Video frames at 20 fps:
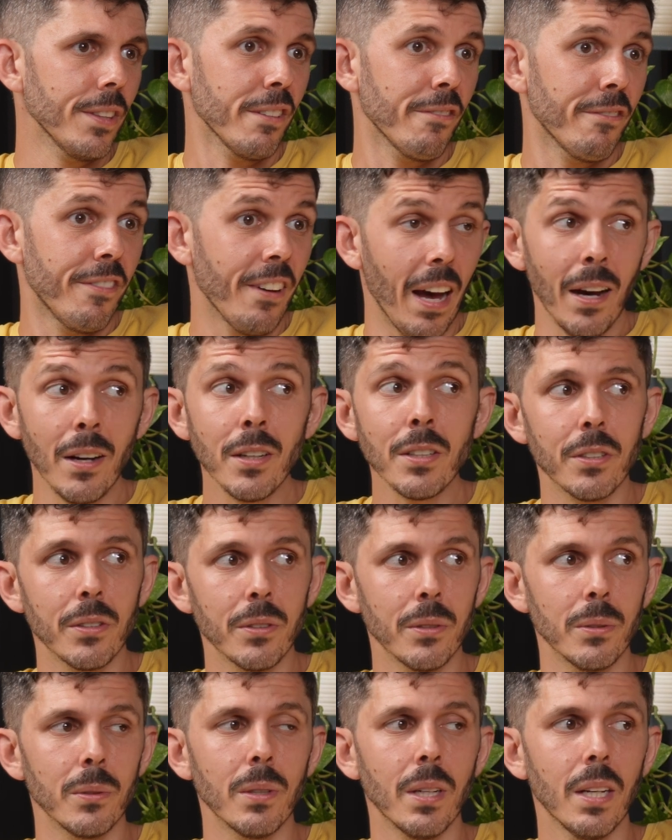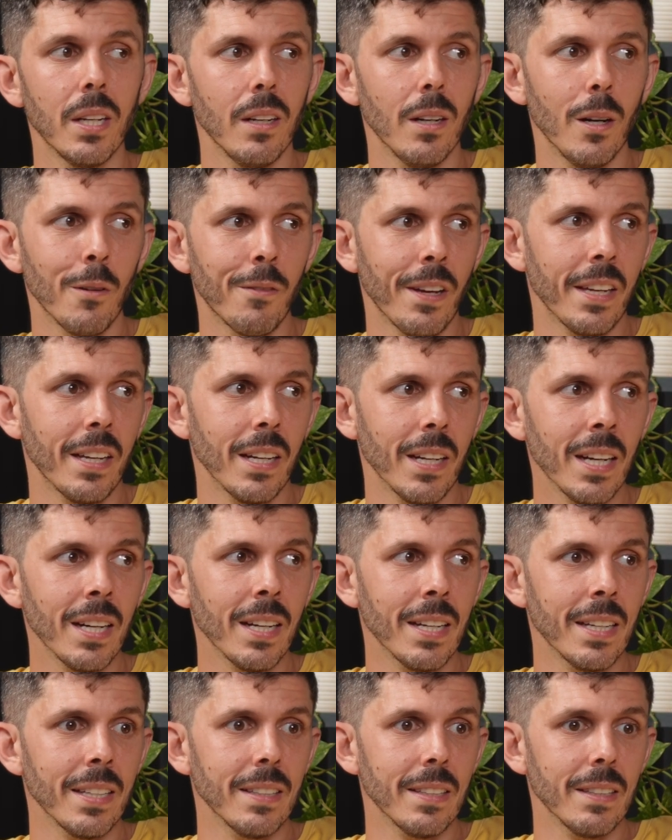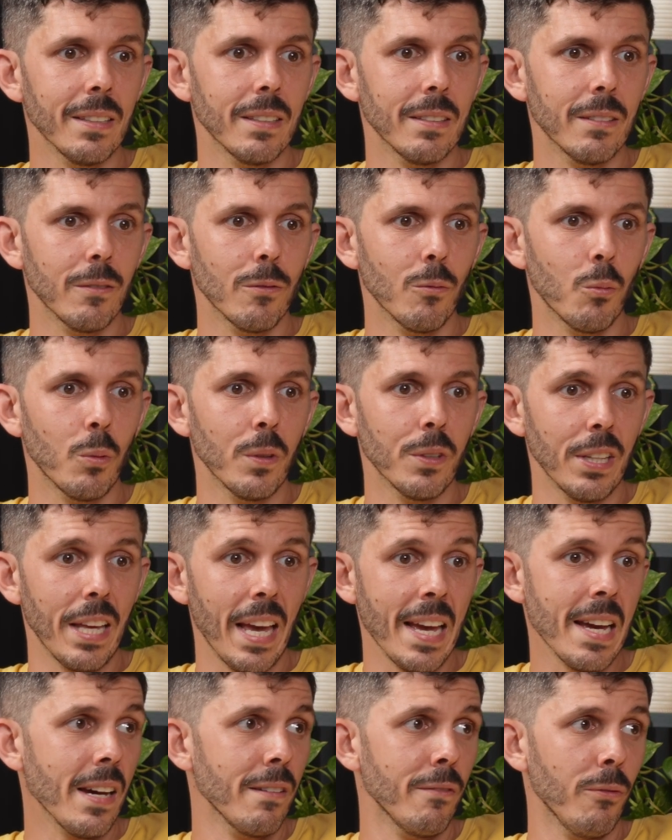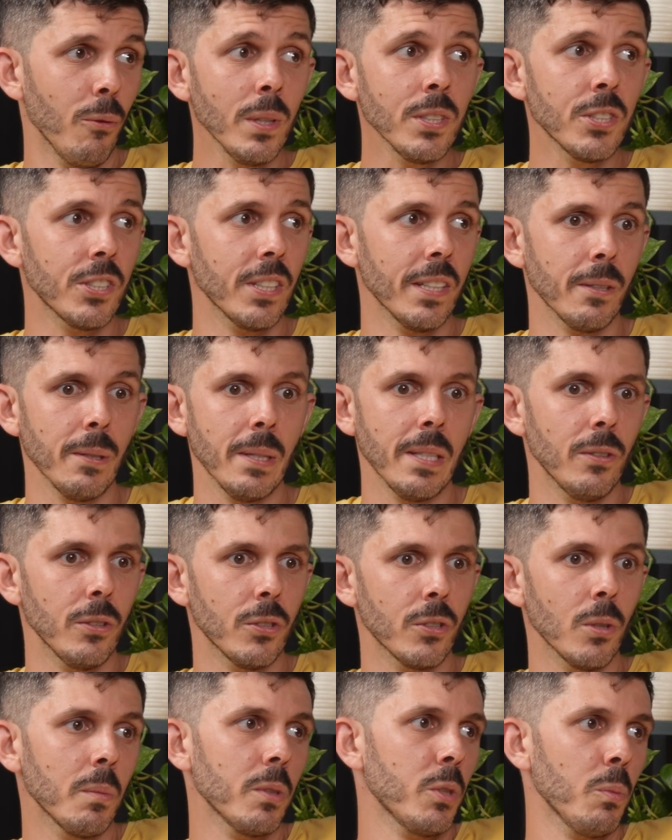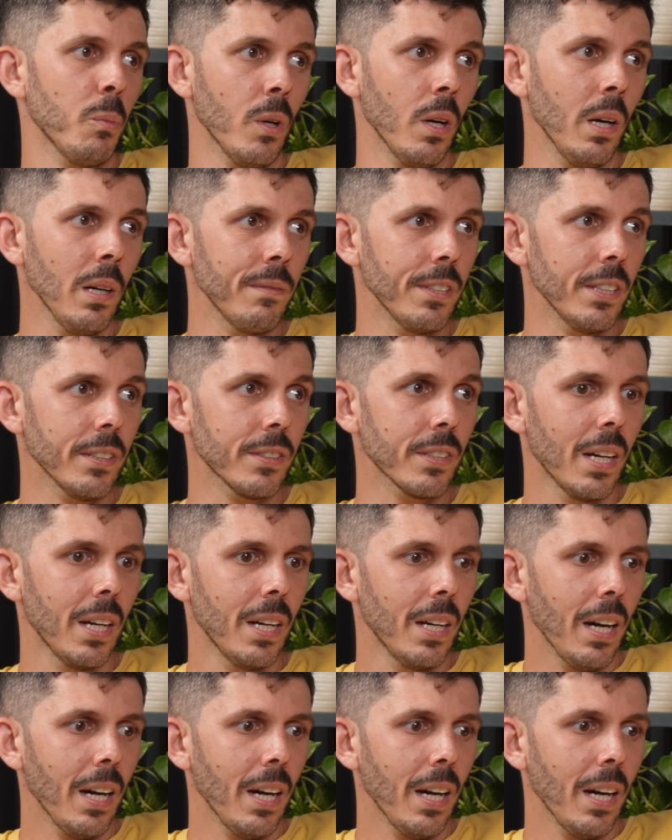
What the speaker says: The value of AI with the AI voice generator is so much more obvious.